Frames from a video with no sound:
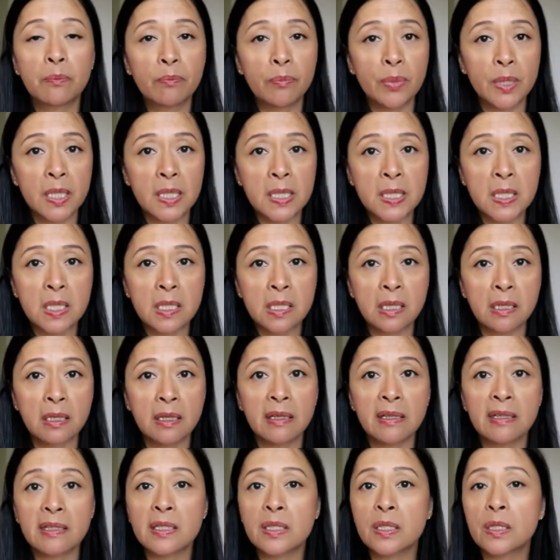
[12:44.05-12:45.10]

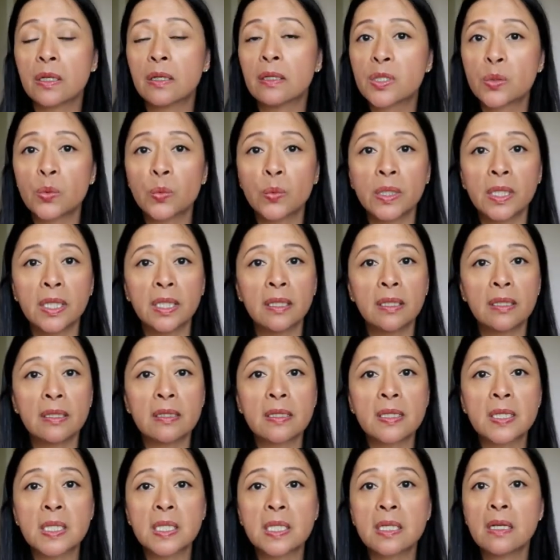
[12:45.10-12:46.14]
biscuits,
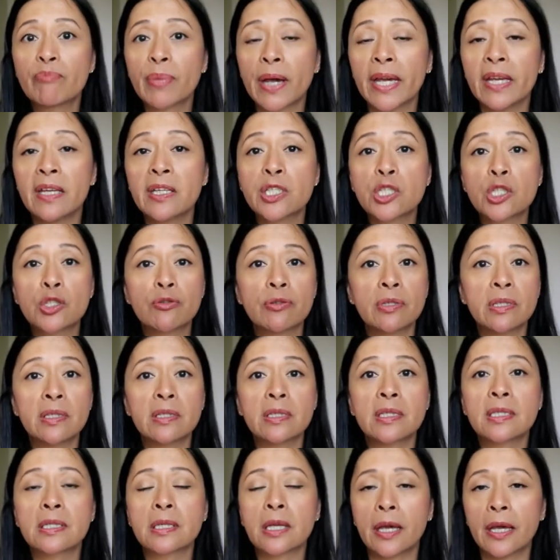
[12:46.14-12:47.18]
sweets,
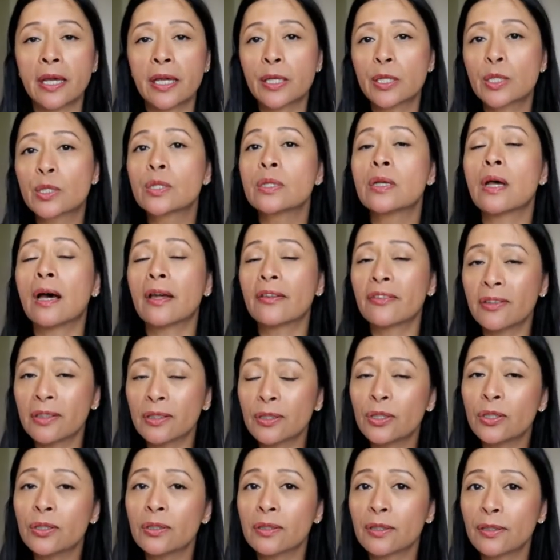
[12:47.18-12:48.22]
pastries, cakes, I
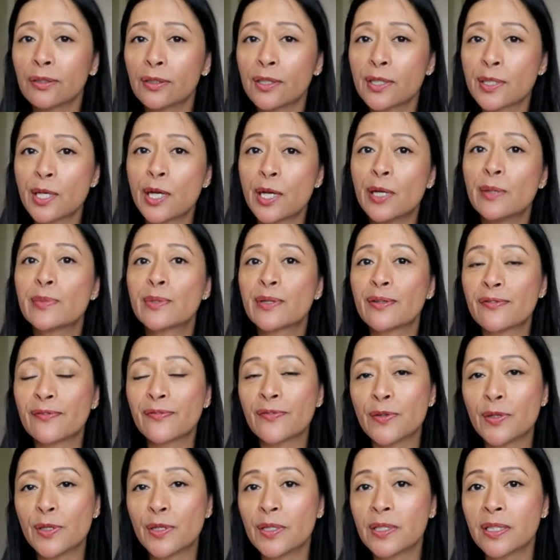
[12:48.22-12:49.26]
think you know the types of
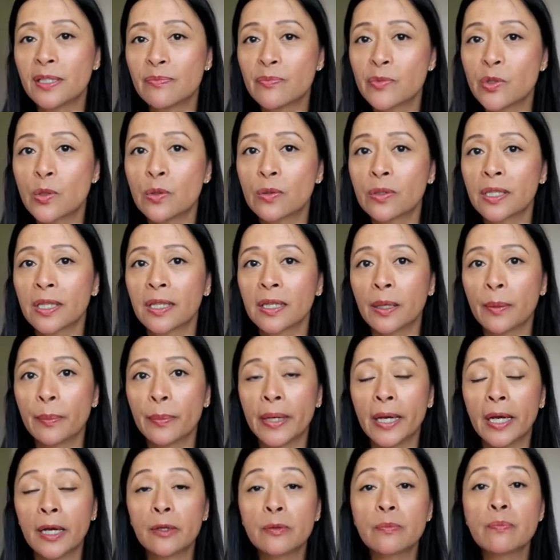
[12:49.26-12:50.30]
food I'm talking
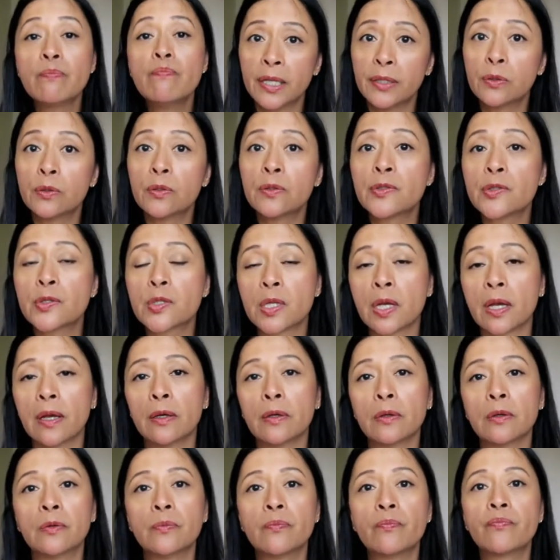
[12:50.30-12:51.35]
about, and
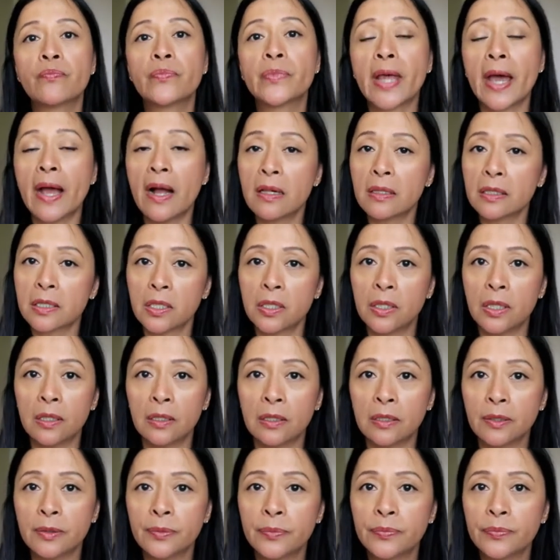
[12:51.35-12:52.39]
also
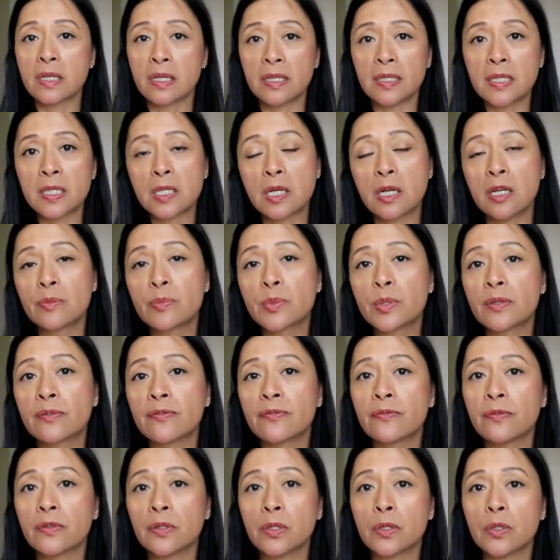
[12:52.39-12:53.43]
alcohol. These types of
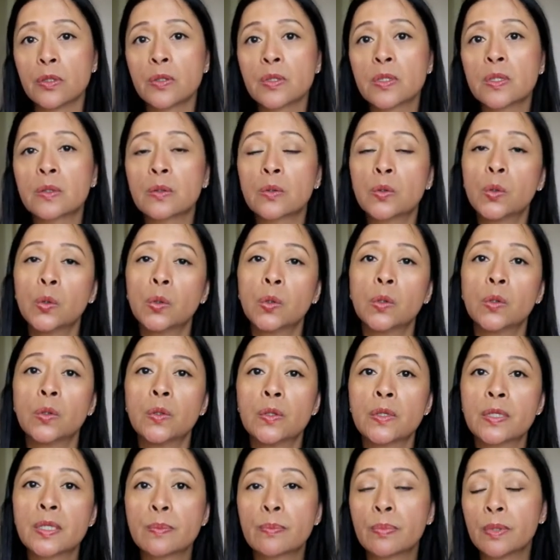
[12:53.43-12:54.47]
foods
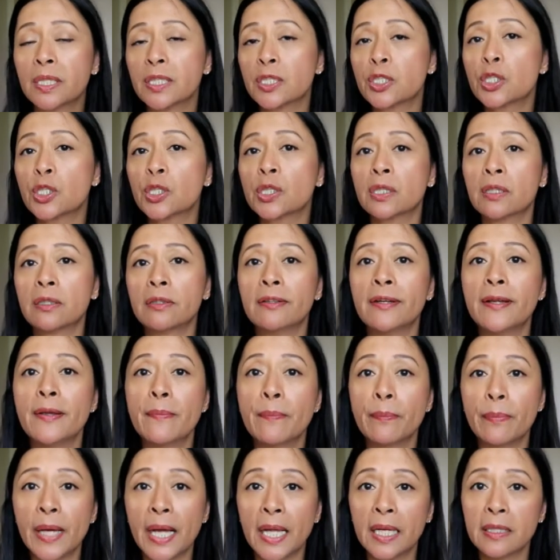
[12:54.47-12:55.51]
cause blood sugar
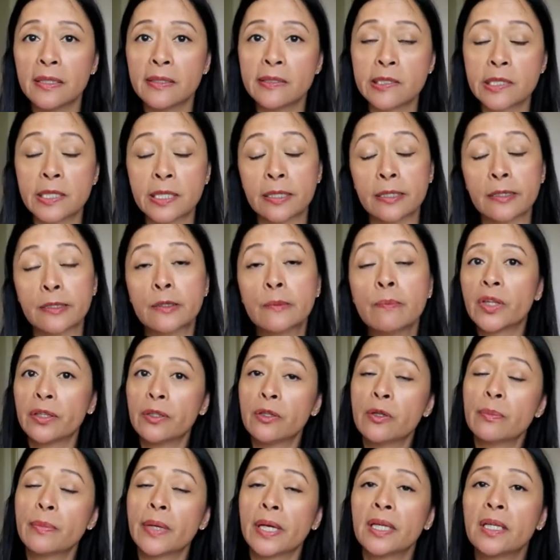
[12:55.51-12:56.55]
imbalances that
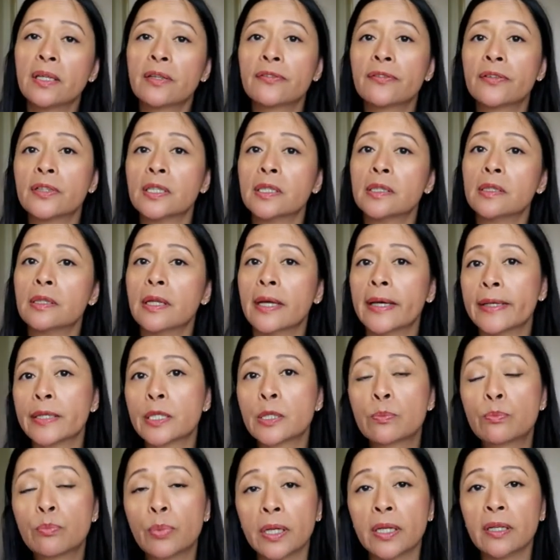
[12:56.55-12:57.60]
you may feel as
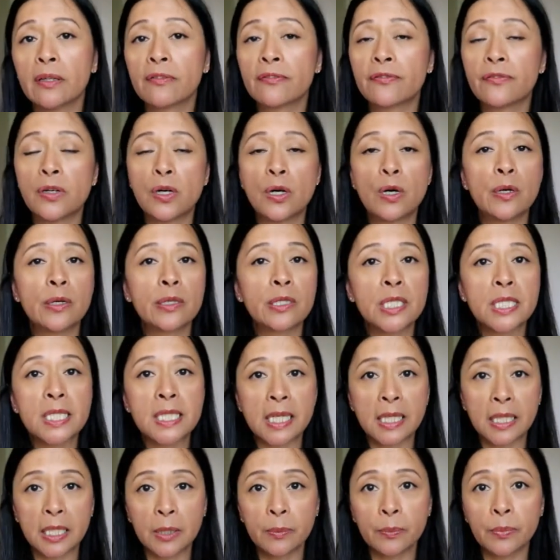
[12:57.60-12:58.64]
brain fog,
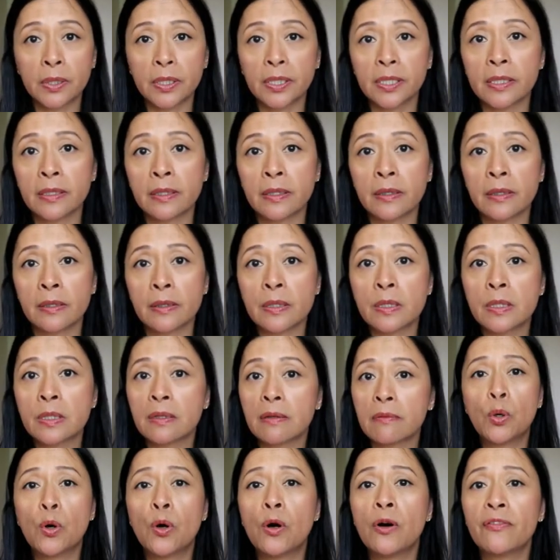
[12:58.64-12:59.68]
sleepiness,
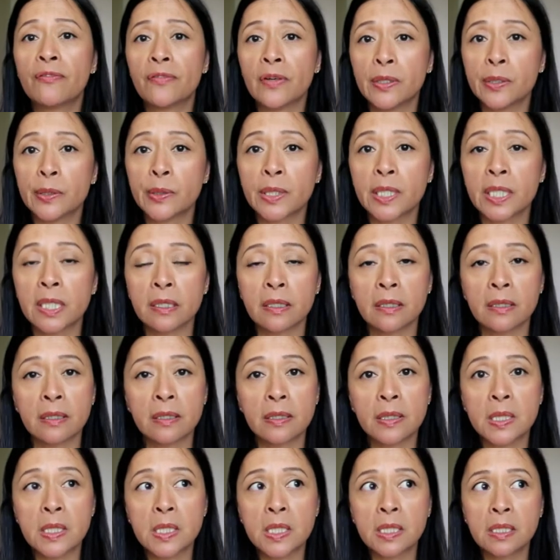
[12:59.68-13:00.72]
poor
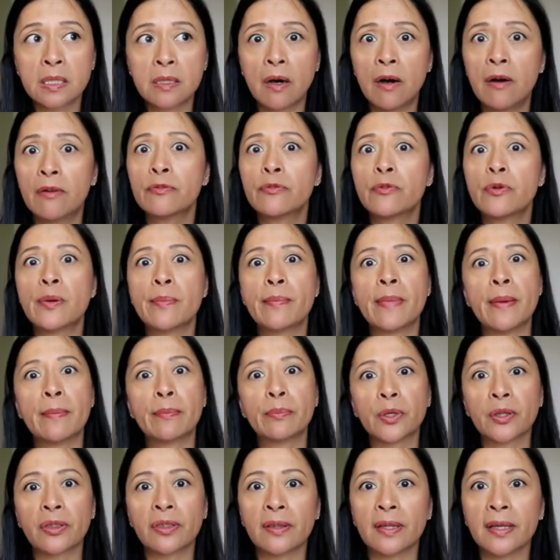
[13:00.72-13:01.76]
focus, can't
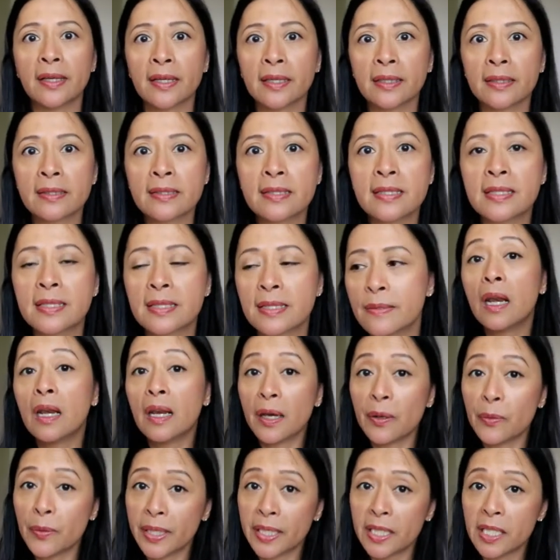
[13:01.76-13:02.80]
remember things,
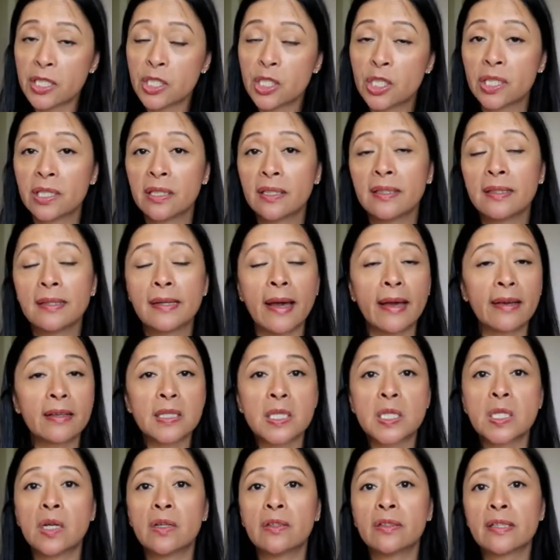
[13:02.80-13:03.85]
low energy,
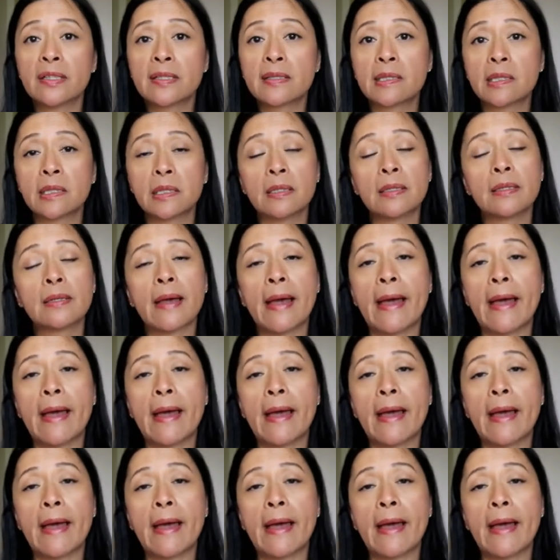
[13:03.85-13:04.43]
anxiety,